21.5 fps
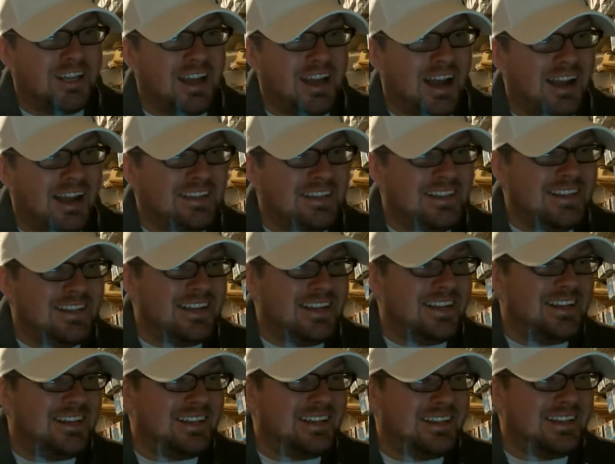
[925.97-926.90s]

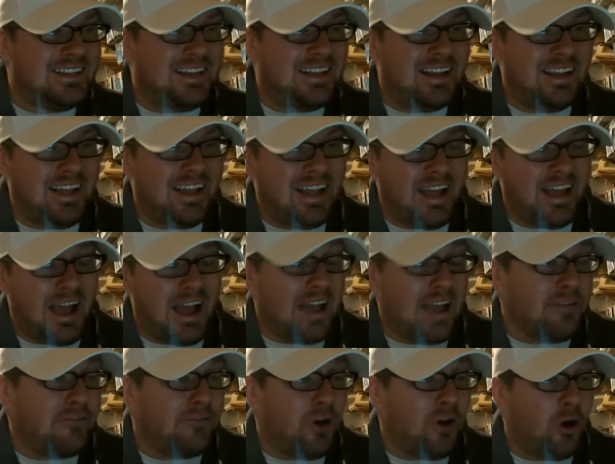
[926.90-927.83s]

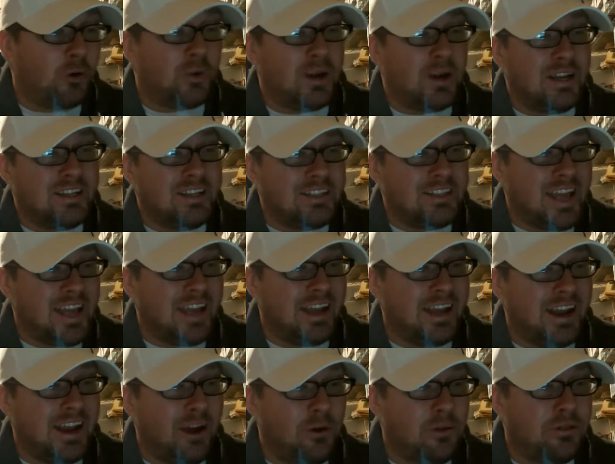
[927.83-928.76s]
I've already taken
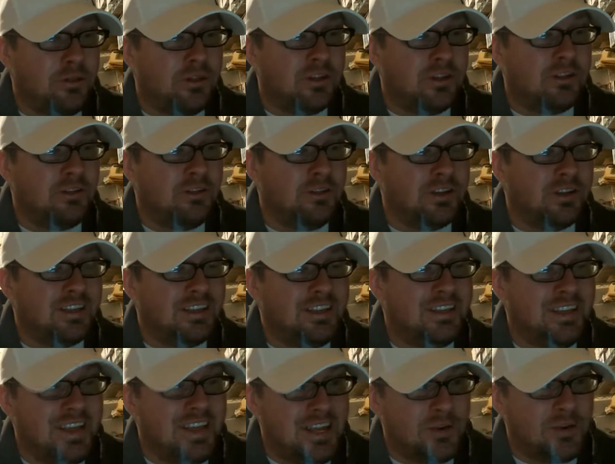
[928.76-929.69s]
out the
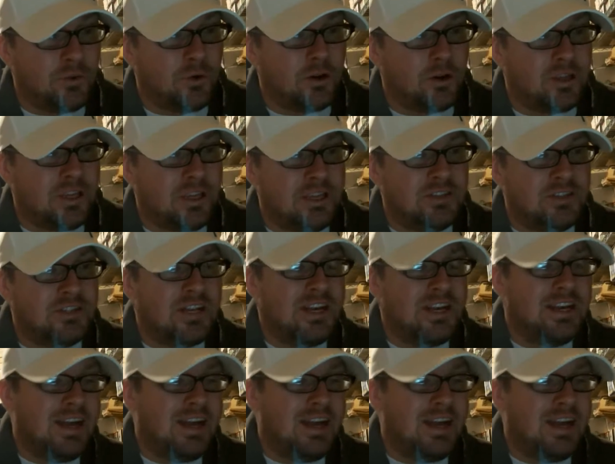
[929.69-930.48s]
key rookies.